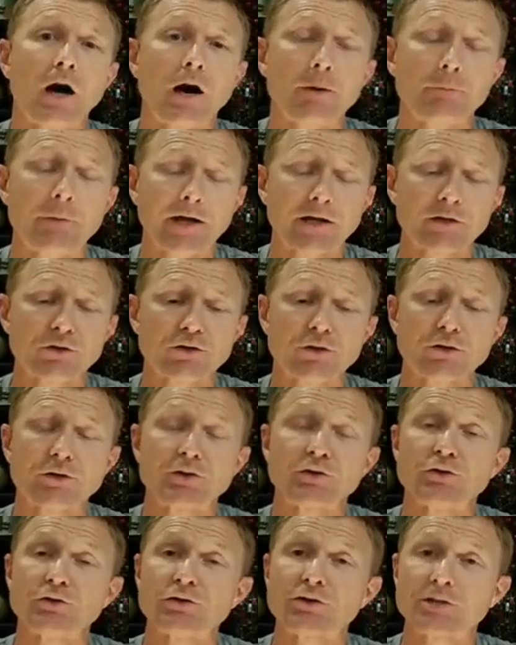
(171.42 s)
Making sure
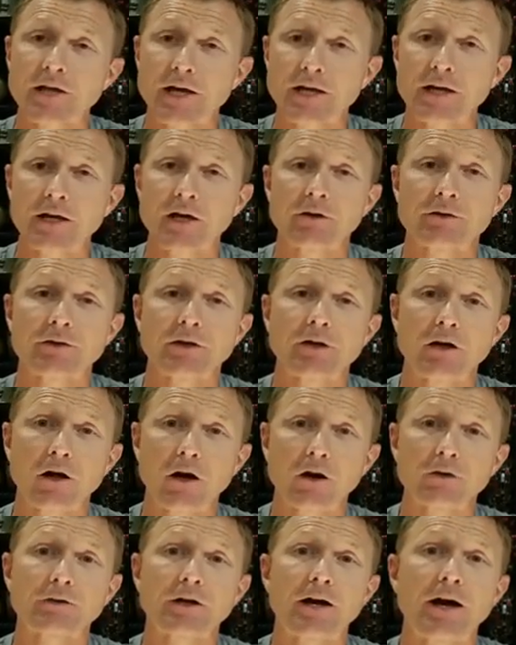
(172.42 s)
that you stay healthy at
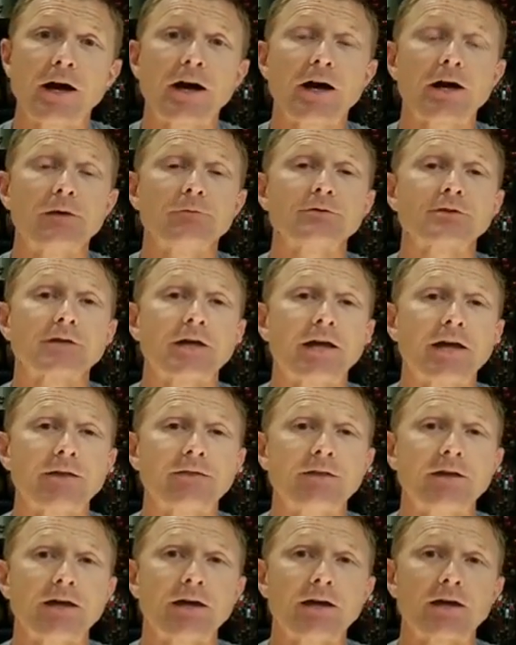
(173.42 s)
all times.
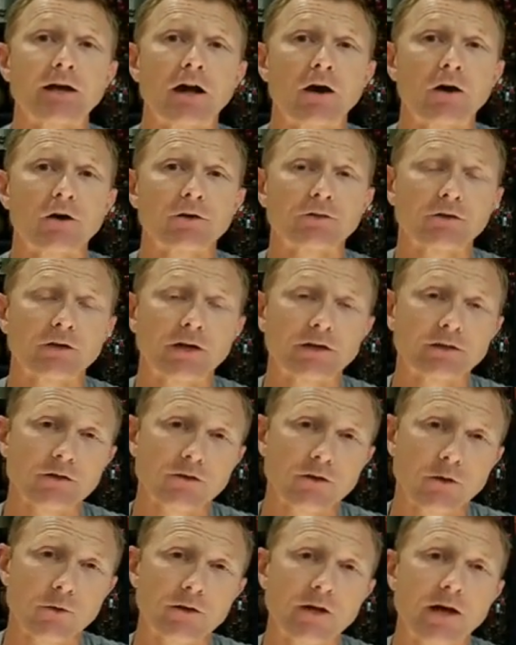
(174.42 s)
And then I also like to
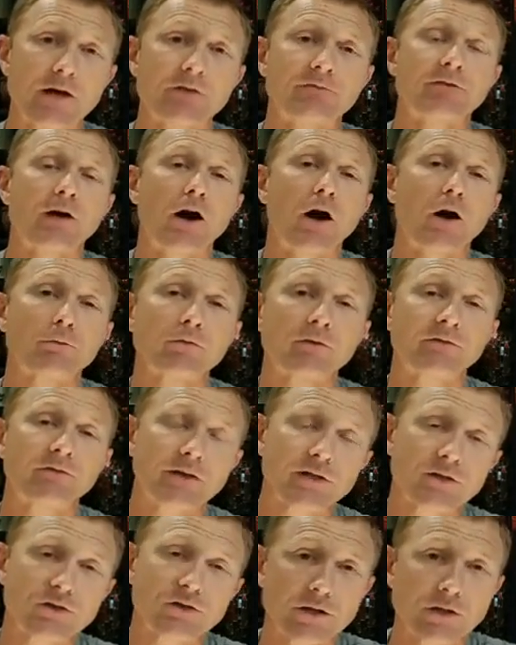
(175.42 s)
throw in that fall
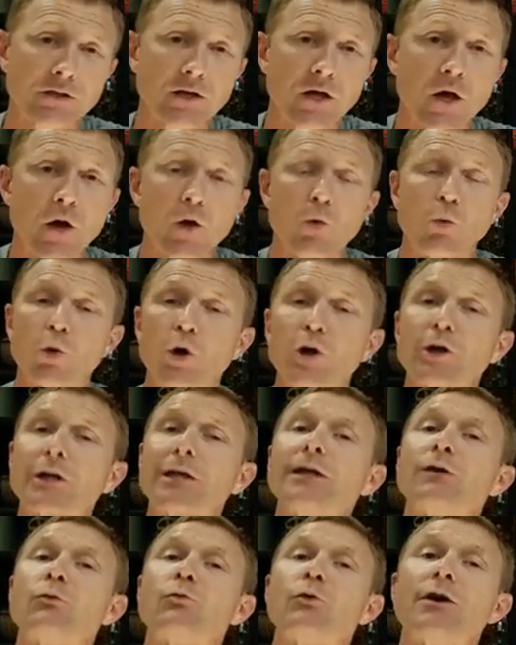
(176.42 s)
prevention,
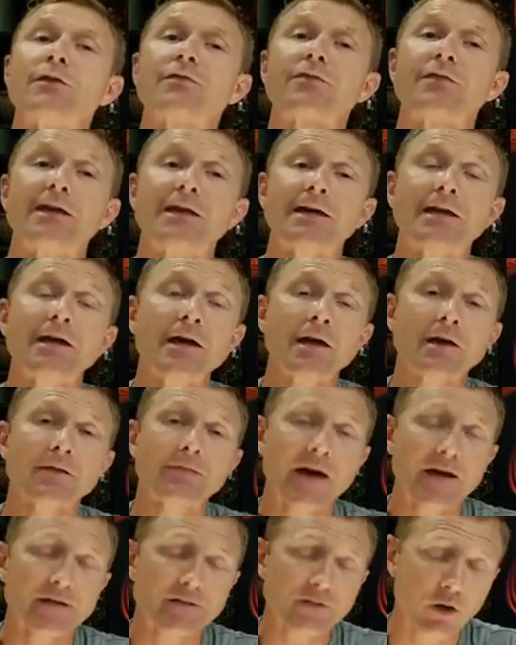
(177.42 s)
working with
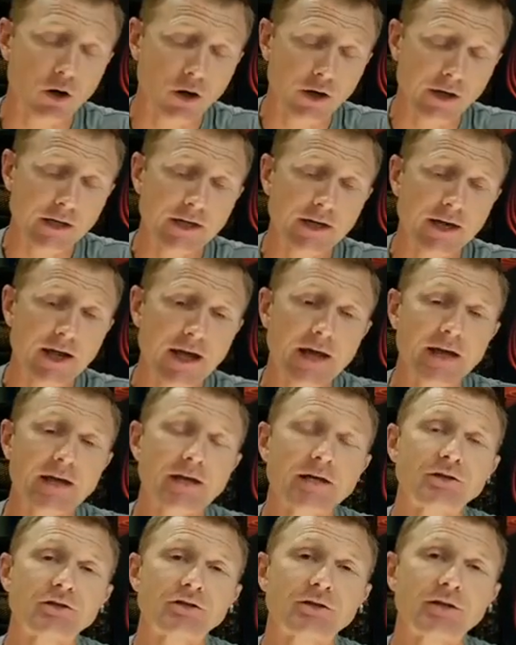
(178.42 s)
that targeted
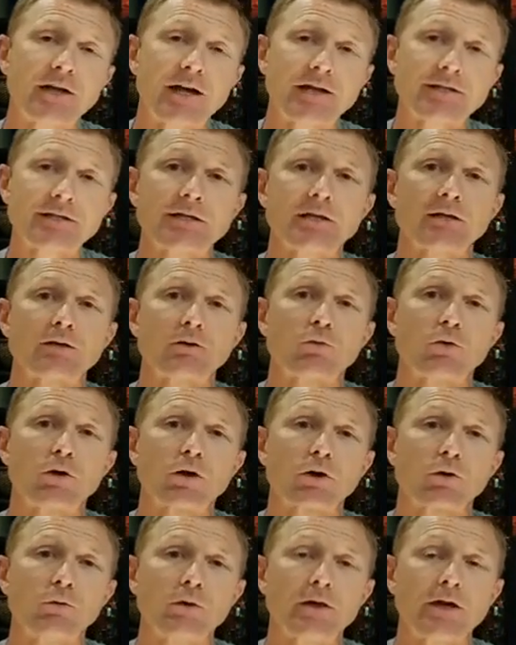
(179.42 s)
age that I tend to
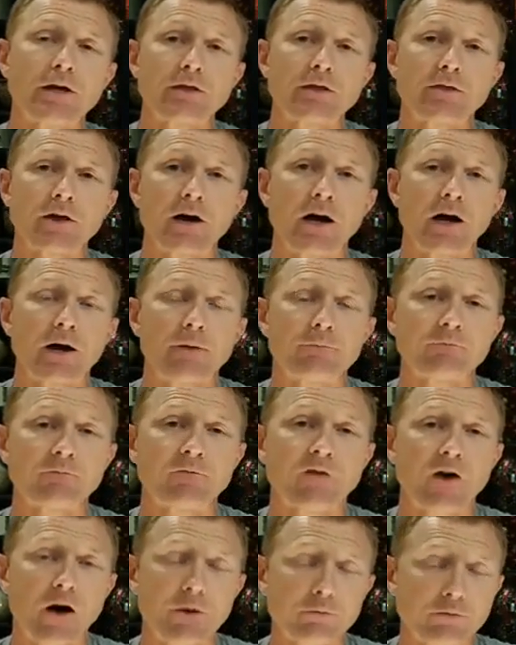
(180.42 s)
work with.
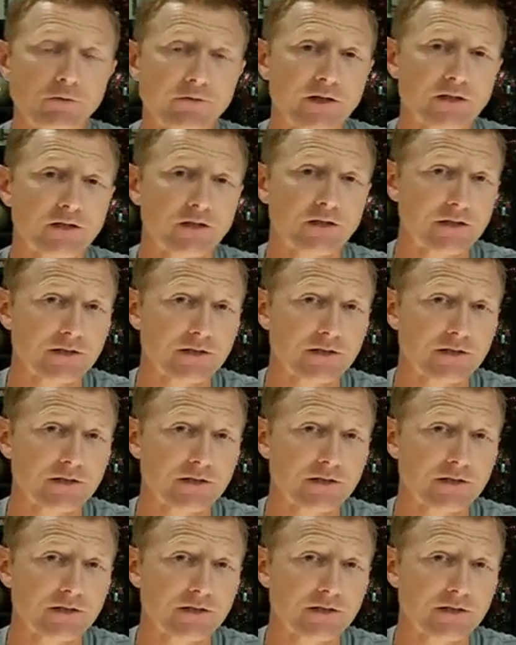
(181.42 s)
Fall prevention